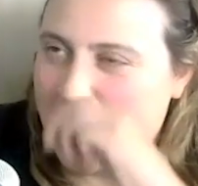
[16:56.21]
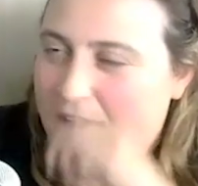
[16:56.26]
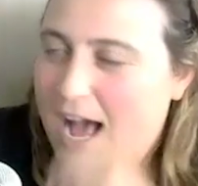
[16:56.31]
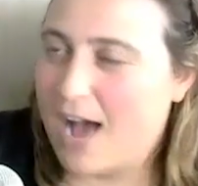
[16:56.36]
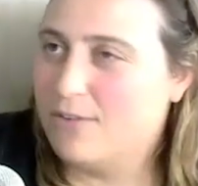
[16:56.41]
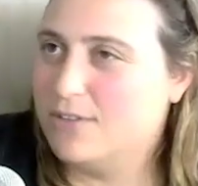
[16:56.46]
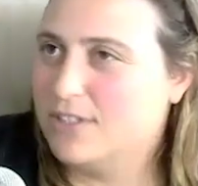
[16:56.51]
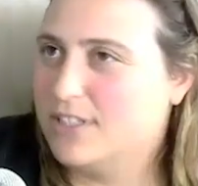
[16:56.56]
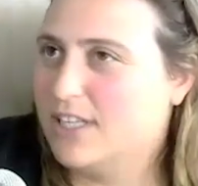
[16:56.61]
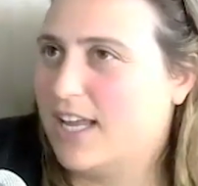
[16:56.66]

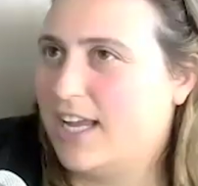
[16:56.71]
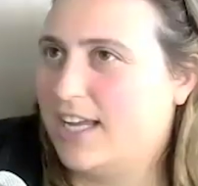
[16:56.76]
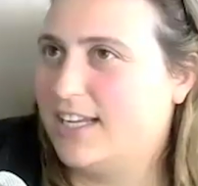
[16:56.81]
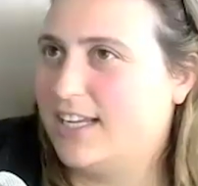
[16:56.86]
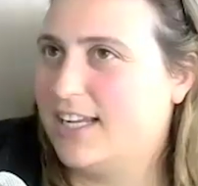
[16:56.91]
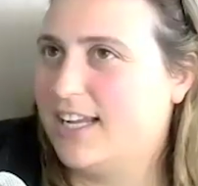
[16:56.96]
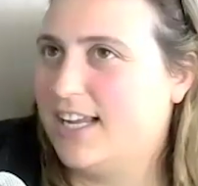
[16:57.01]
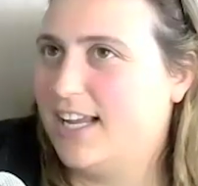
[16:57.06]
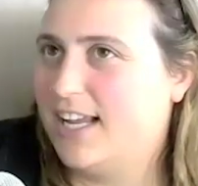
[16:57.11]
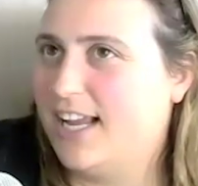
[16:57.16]
I was
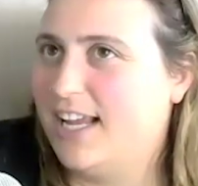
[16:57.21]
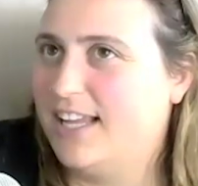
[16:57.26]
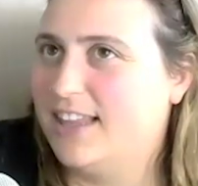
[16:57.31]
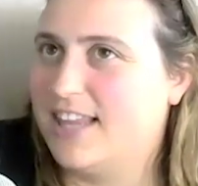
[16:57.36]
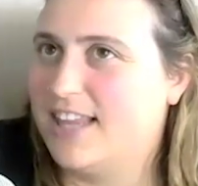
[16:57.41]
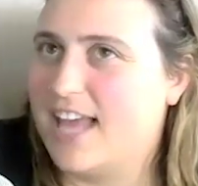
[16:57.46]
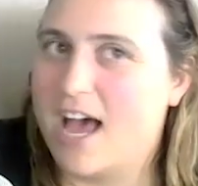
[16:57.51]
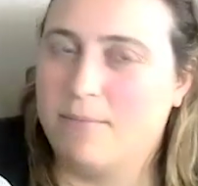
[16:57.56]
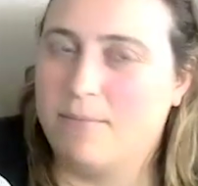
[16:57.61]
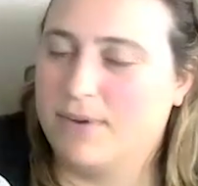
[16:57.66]
like
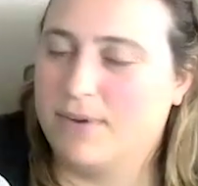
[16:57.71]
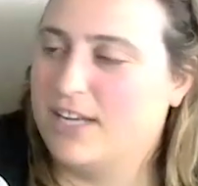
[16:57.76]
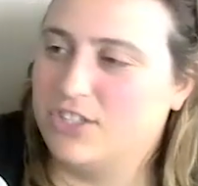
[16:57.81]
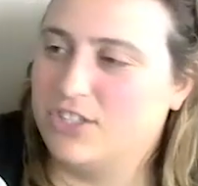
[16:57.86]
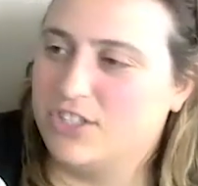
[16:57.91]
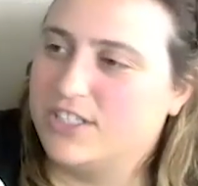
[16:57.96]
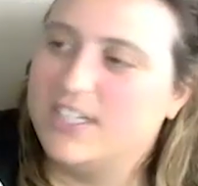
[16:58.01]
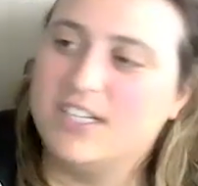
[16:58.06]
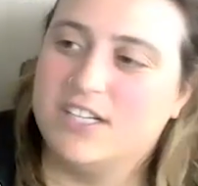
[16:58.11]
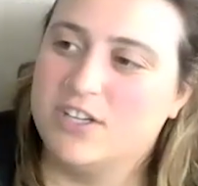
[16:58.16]
in that, but I
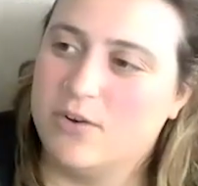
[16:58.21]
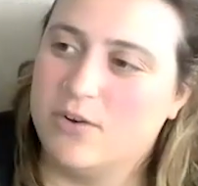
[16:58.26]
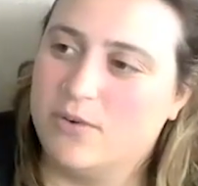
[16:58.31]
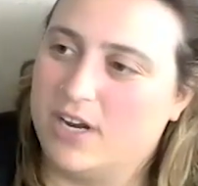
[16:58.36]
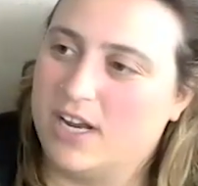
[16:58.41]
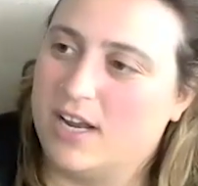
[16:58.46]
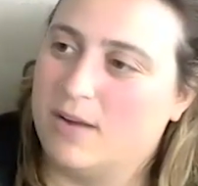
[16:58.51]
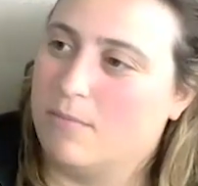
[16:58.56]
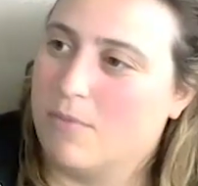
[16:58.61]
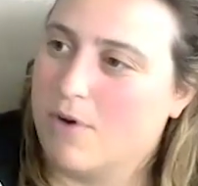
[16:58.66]
just didn't know
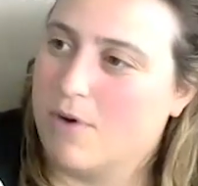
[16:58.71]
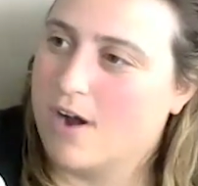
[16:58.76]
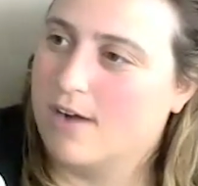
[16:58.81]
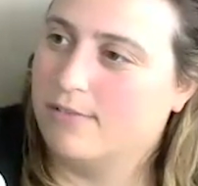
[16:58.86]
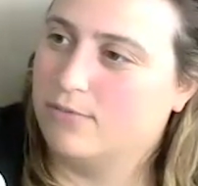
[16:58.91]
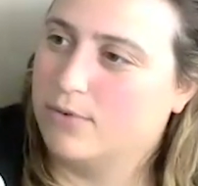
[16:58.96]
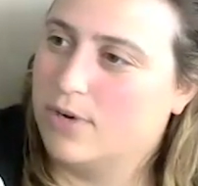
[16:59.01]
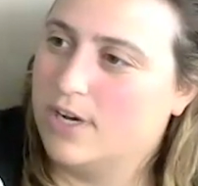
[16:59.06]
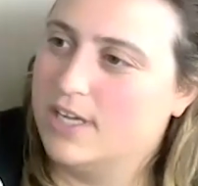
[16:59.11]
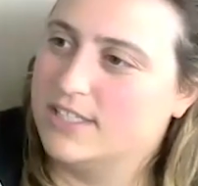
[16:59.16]
what
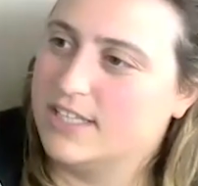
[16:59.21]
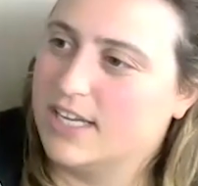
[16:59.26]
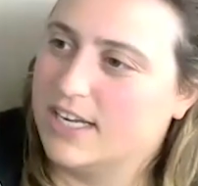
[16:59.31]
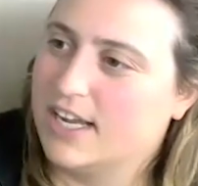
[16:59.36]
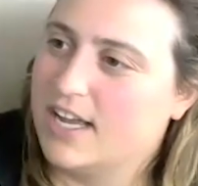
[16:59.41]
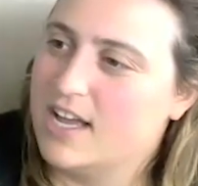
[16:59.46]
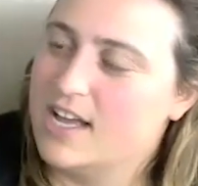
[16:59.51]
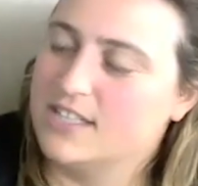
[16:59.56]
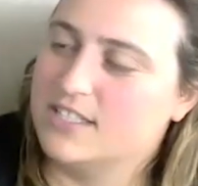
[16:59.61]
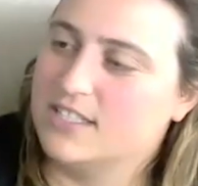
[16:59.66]
improv was, I
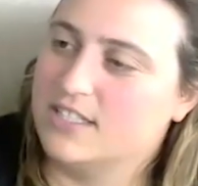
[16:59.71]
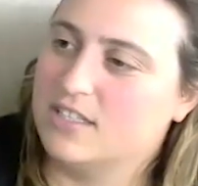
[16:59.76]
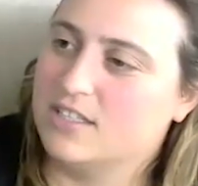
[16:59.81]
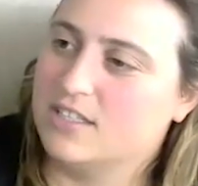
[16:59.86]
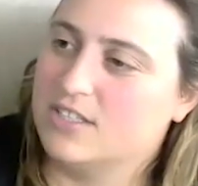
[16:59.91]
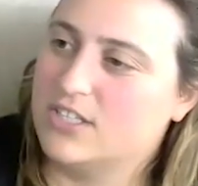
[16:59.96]
guess.